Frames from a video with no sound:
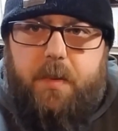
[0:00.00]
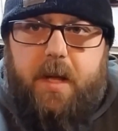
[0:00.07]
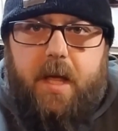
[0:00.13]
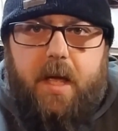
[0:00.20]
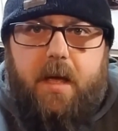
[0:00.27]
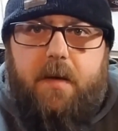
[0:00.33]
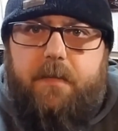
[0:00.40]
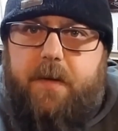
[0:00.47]
we
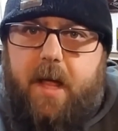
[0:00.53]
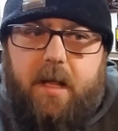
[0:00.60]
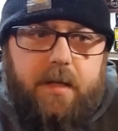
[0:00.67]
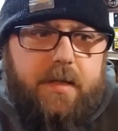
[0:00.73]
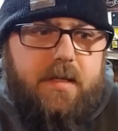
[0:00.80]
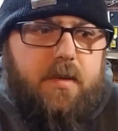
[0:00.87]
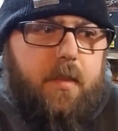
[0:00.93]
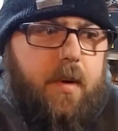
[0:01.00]
have
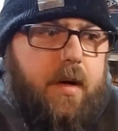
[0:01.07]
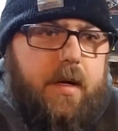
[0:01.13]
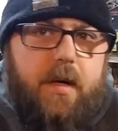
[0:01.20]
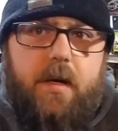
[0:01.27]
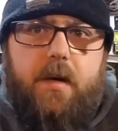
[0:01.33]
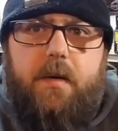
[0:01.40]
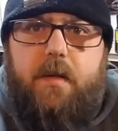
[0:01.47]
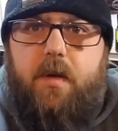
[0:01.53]
gallons of
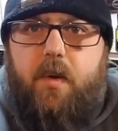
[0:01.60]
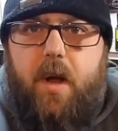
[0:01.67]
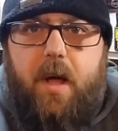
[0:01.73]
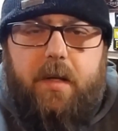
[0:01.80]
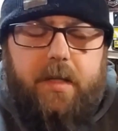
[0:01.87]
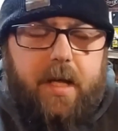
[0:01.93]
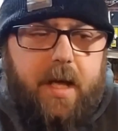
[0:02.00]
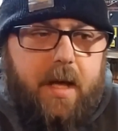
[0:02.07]
water
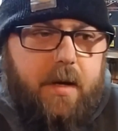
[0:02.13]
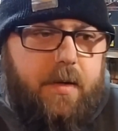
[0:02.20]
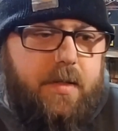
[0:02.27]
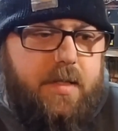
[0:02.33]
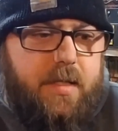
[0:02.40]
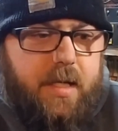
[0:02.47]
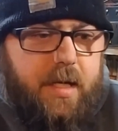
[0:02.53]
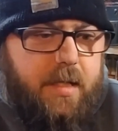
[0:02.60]
throughout the
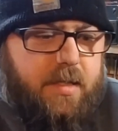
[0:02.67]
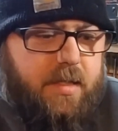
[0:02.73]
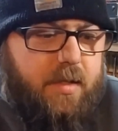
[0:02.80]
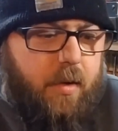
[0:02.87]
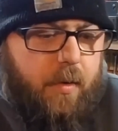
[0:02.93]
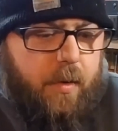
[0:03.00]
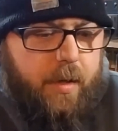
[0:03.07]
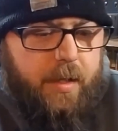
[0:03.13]
house and in
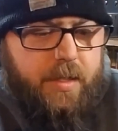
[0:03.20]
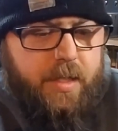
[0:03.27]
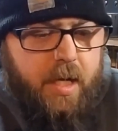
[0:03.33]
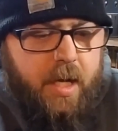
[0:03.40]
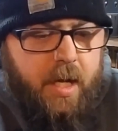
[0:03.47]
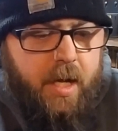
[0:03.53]
storage,